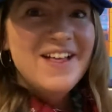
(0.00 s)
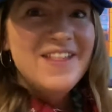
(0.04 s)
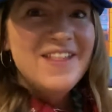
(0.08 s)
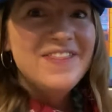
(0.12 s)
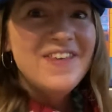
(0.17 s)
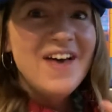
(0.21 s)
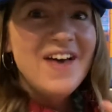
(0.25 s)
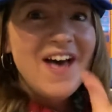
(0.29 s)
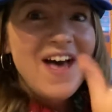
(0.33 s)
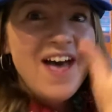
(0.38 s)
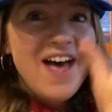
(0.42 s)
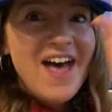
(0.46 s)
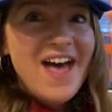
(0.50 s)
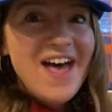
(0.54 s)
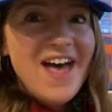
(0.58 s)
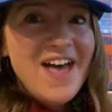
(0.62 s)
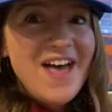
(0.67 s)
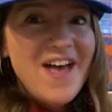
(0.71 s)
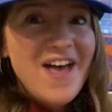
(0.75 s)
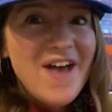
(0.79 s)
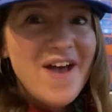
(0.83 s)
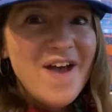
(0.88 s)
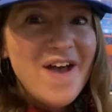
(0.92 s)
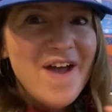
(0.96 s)
the
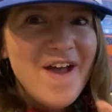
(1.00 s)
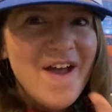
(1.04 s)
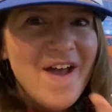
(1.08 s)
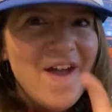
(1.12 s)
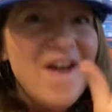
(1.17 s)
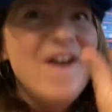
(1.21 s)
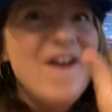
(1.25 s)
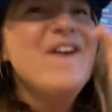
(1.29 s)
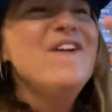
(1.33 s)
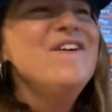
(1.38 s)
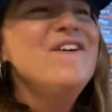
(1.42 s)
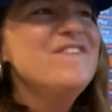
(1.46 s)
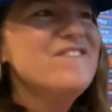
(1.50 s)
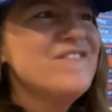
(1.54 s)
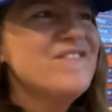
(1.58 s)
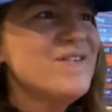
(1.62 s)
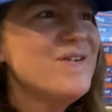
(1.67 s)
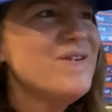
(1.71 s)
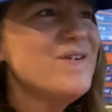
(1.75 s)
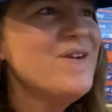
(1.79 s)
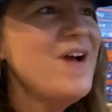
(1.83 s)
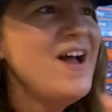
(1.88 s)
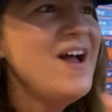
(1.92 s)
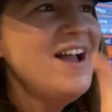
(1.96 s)

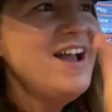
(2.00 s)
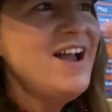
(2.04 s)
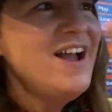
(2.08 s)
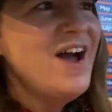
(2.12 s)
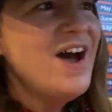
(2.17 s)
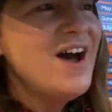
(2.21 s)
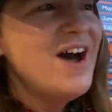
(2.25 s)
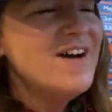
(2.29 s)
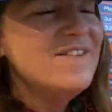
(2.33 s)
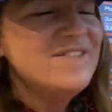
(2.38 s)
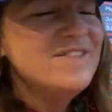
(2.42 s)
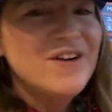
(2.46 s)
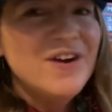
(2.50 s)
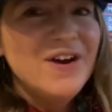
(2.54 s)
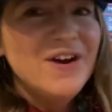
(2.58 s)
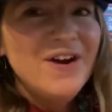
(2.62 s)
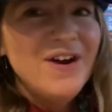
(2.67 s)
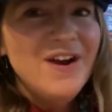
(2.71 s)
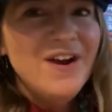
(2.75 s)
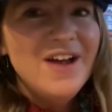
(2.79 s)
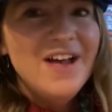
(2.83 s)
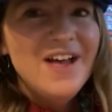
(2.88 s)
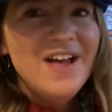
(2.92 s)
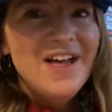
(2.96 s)
front cover,
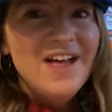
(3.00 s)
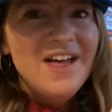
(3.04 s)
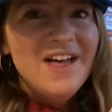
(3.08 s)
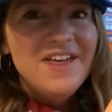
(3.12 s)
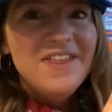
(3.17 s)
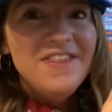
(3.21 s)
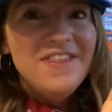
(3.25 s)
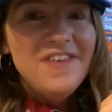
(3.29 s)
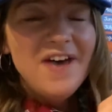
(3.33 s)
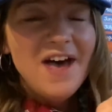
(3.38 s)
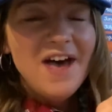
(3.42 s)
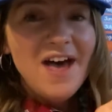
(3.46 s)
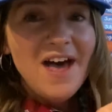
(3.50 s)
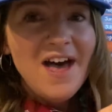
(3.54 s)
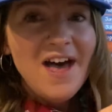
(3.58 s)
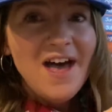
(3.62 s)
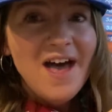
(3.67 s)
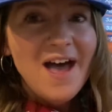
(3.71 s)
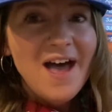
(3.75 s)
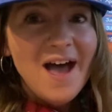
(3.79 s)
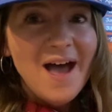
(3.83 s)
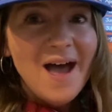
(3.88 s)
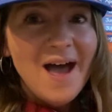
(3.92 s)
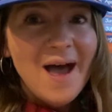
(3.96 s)
the
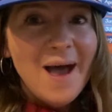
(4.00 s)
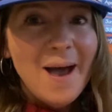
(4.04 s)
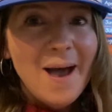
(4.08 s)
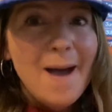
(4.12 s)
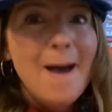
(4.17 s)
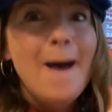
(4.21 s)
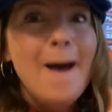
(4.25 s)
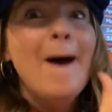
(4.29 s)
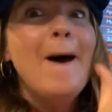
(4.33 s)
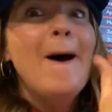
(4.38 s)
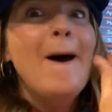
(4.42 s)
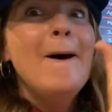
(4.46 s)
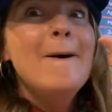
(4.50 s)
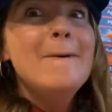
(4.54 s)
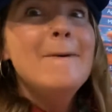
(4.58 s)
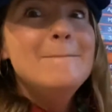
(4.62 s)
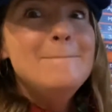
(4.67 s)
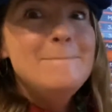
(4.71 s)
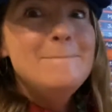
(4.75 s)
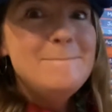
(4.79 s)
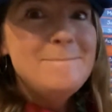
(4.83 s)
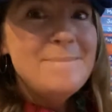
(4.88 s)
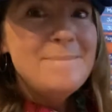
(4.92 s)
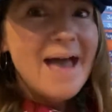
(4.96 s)

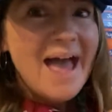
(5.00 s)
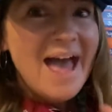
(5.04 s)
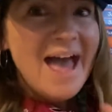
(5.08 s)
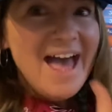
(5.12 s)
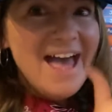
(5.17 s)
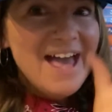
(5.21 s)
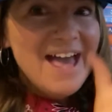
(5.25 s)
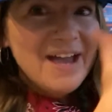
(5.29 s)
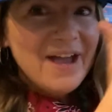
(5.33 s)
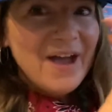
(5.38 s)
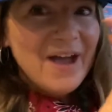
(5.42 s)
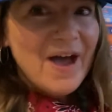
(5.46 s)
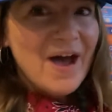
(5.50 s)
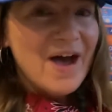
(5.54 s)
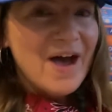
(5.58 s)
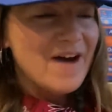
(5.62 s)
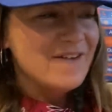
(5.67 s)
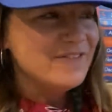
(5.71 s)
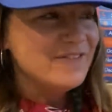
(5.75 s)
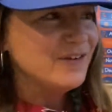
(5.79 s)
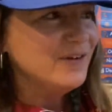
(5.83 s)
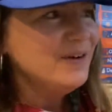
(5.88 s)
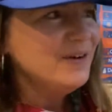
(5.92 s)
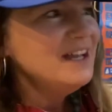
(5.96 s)
back
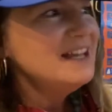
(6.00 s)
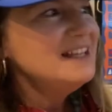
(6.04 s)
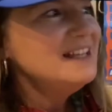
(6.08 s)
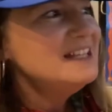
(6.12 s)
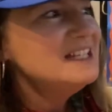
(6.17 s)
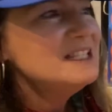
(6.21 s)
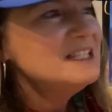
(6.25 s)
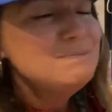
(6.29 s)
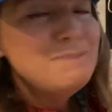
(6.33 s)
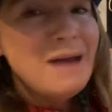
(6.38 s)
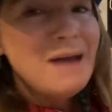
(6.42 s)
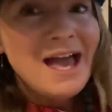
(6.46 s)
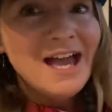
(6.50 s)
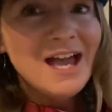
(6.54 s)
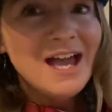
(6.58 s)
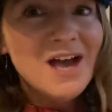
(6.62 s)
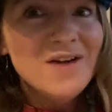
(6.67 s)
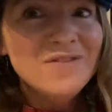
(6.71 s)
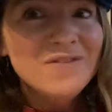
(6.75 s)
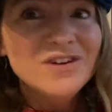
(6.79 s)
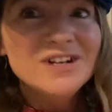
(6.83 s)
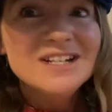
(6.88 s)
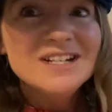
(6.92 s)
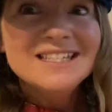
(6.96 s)
cover, and this back
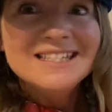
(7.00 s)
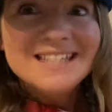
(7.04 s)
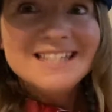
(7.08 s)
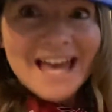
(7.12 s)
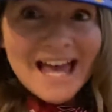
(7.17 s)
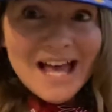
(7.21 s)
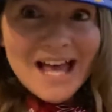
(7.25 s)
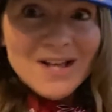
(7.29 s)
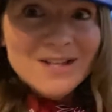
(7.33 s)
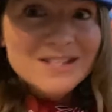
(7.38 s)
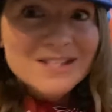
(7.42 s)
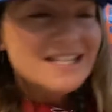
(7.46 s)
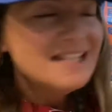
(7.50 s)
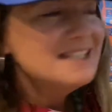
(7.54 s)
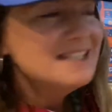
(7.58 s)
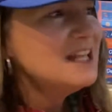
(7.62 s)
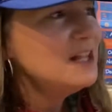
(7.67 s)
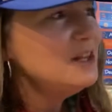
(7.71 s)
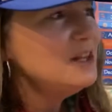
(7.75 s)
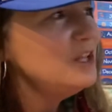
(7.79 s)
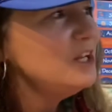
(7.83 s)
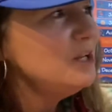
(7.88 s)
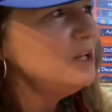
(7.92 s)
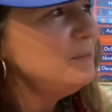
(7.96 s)
cover tells us a
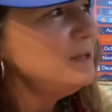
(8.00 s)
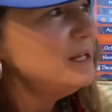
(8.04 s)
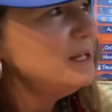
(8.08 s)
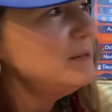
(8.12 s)
little bit